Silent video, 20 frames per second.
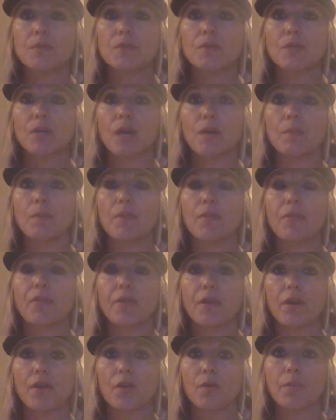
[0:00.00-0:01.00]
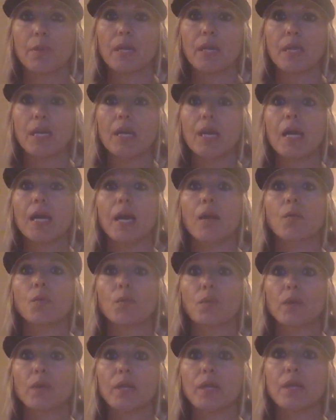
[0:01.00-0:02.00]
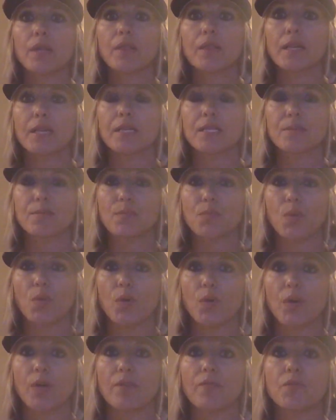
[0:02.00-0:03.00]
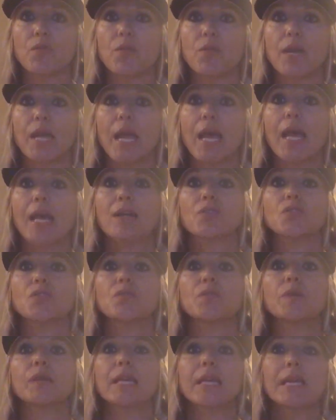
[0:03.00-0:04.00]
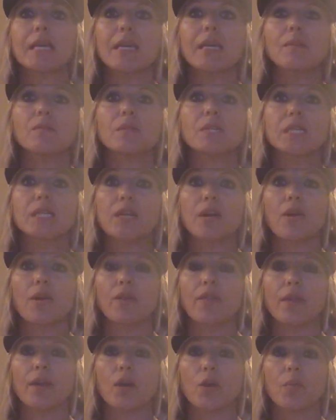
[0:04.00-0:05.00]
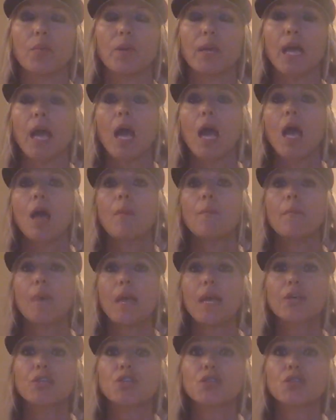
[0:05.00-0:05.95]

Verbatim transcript: some therapy, and I really think it's important if you can do EMDR therapy. Make